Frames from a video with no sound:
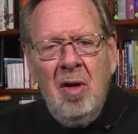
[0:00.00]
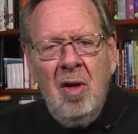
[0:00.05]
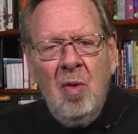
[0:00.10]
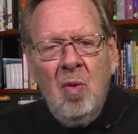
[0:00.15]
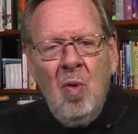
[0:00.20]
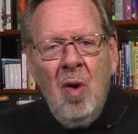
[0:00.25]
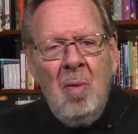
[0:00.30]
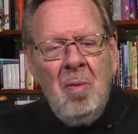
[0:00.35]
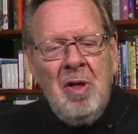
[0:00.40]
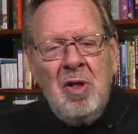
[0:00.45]

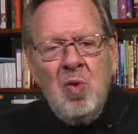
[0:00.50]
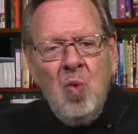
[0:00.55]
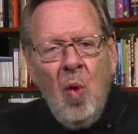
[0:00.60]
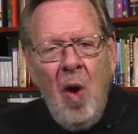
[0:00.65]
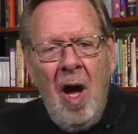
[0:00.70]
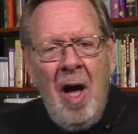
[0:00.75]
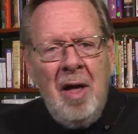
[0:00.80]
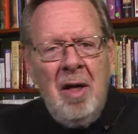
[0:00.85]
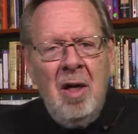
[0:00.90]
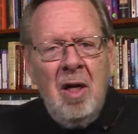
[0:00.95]
Romans
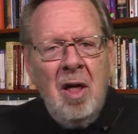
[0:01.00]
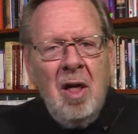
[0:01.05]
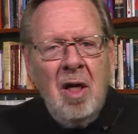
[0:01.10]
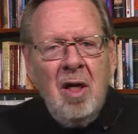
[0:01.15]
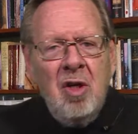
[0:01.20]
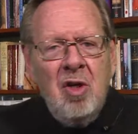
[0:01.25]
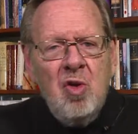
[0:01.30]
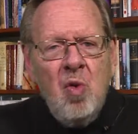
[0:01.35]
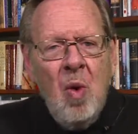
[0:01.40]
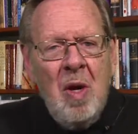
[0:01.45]
1
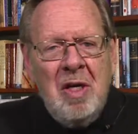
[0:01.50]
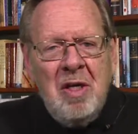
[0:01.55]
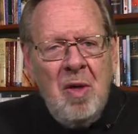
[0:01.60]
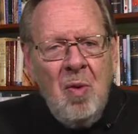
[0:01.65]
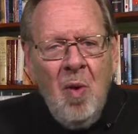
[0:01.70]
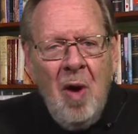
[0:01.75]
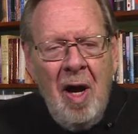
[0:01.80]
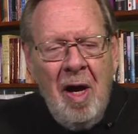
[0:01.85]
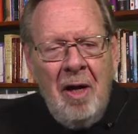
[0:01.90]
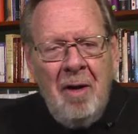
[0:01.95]

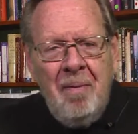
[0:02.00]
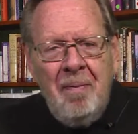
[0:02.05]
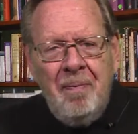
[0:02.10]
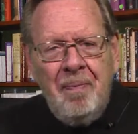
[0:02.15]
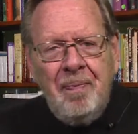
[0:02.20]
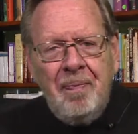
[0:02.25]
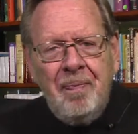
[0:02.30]
21.